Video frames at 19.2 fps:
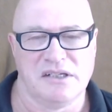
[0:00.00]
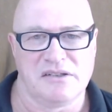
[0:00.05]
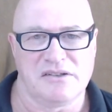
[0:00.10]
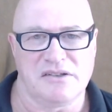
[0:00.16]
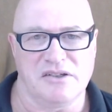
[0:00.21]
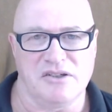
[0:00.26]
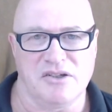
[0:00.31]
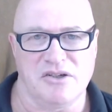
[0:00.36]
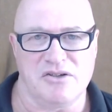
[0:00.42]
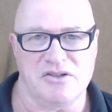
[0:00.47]

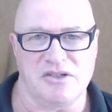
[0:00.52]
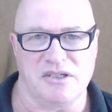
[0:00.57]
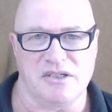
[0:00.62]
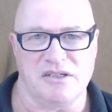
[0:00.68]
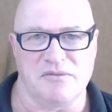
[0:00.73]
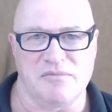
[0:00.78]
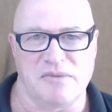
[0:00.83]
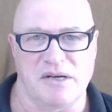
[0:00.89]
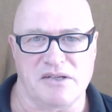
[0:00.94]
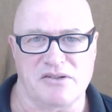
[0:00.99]
using
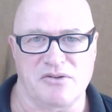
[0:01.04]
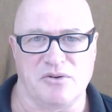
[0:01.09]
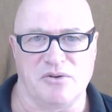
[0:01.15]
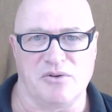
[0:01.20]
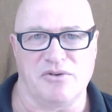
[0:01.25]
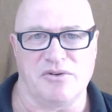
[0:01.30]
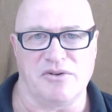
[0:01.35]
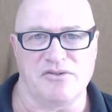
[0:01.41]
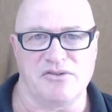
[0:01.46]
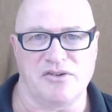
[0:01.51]
your
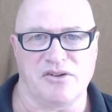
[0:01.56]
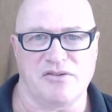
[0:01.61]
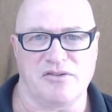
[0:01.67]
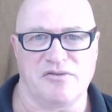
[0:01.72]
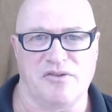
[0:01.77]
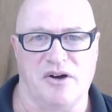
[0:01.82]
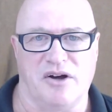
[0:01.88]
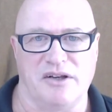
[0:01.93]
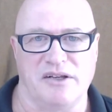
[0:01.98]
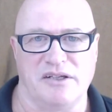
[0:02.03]
muscles and just
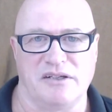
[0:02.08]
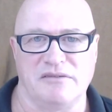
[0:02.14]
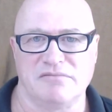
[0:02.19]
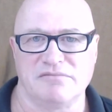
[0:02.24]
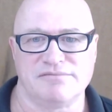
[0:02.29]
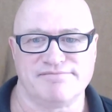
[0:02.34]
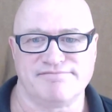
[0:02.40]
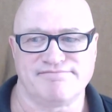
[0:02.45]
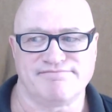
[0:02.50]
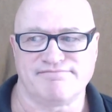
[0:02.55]
fighting
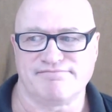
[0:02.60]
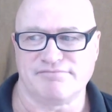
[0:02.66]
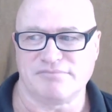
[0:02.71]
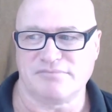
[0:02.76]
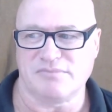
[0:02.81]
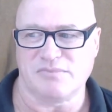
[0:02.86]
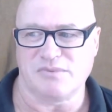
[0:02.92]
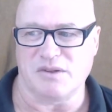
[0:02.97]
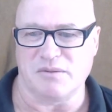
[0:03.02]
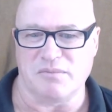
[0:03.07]

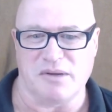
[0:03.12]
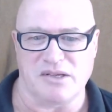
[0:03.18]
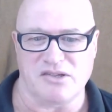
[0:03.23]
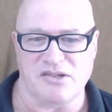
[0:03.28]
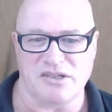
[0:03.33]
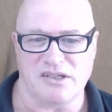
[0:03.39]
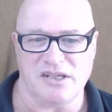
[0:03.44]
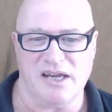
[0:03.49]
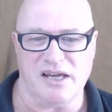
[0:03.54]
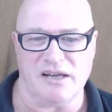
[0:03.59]
the best
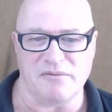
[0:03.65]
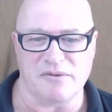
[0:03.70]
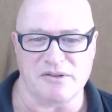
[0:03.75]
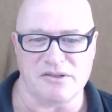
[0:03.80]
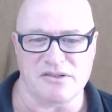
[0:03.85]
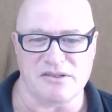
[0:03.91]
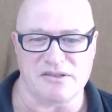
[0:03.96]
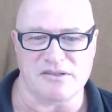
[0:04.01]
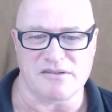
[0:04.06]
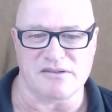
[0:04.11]
you can,
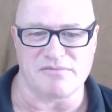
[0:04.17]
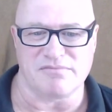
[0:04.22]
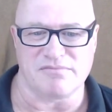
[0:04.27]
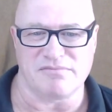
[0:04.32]
which is,